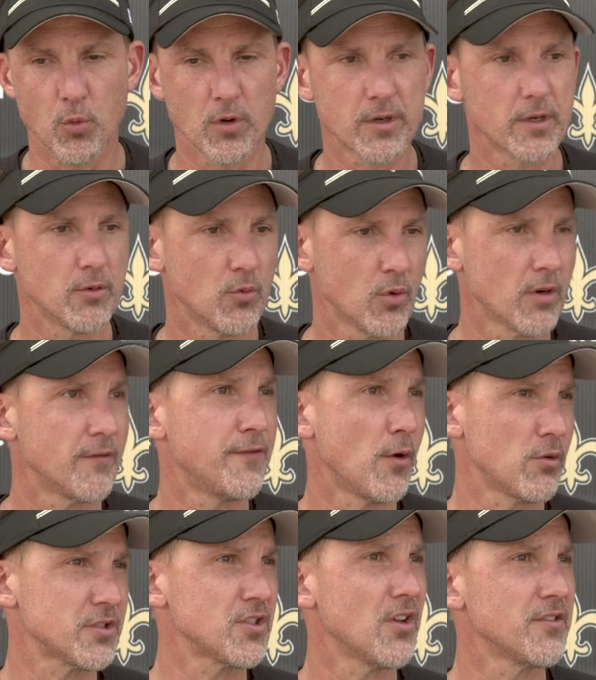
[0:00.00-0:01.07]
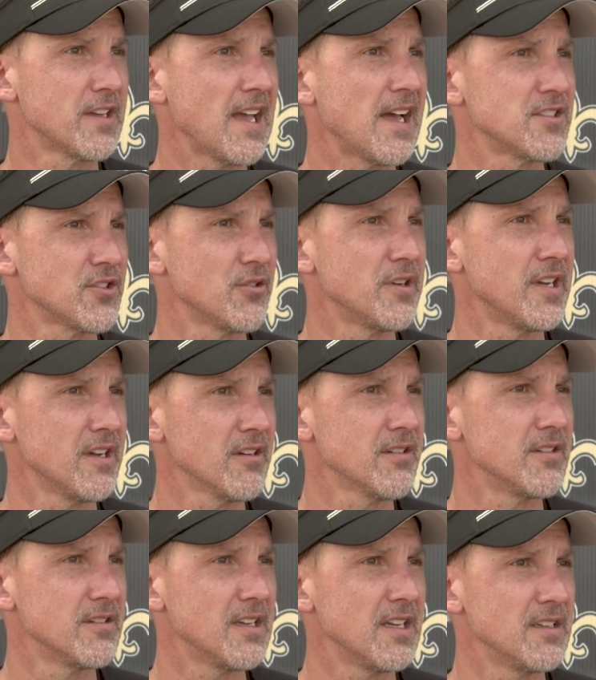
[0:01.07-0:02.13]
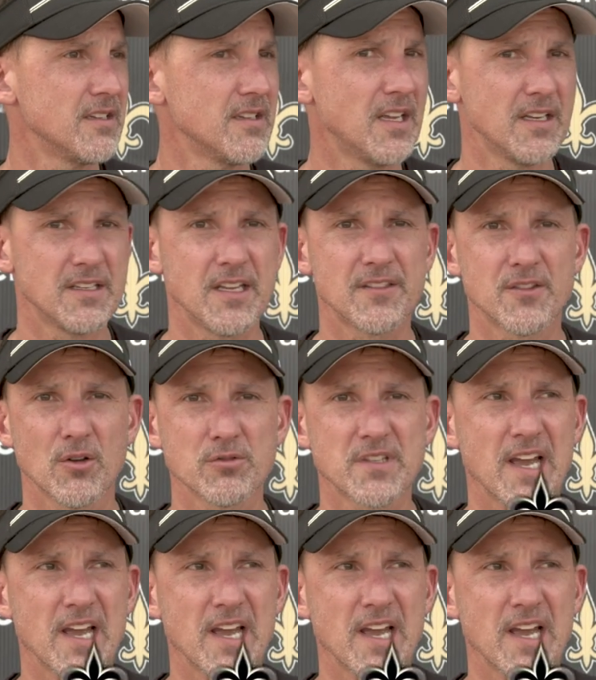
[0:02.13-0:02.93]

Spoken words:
we're going to focus on the guys that are here and get those